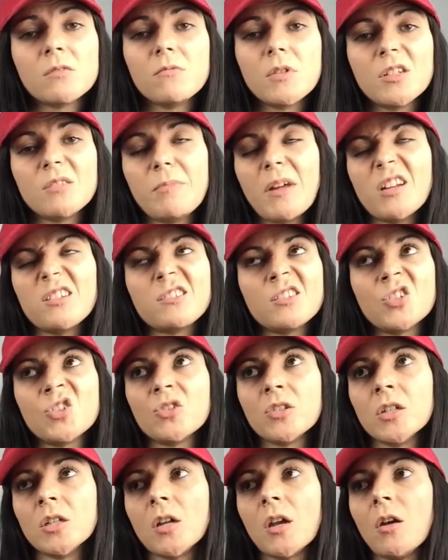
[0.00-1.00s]
about a
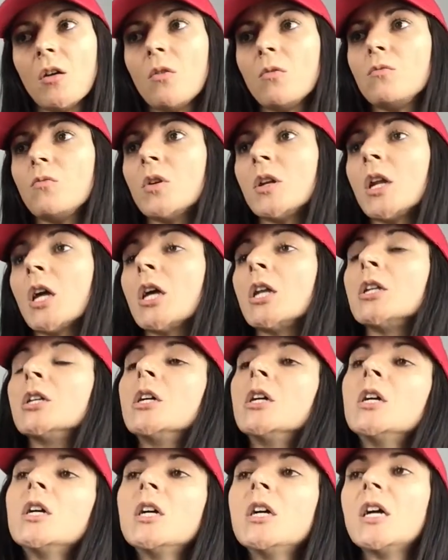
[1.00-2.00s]
century ago, whatnot.
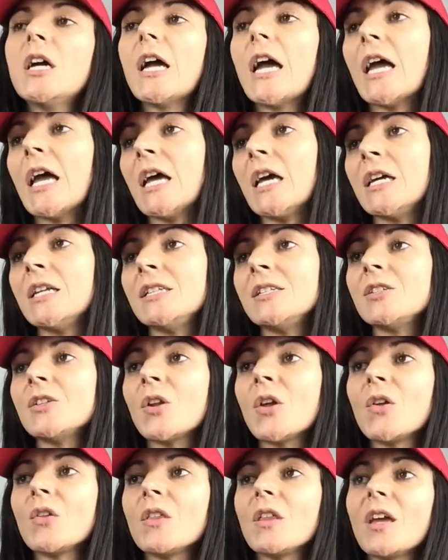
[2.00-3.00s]
And,
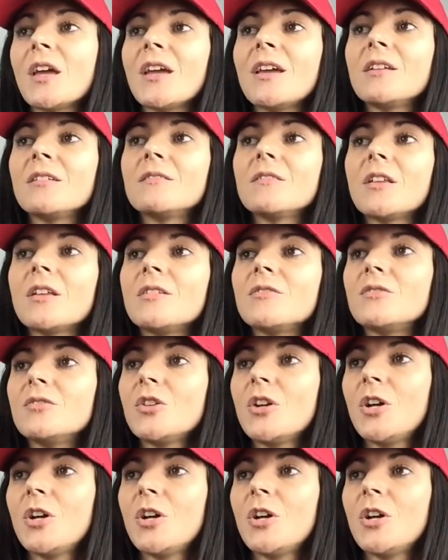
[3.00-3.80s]
they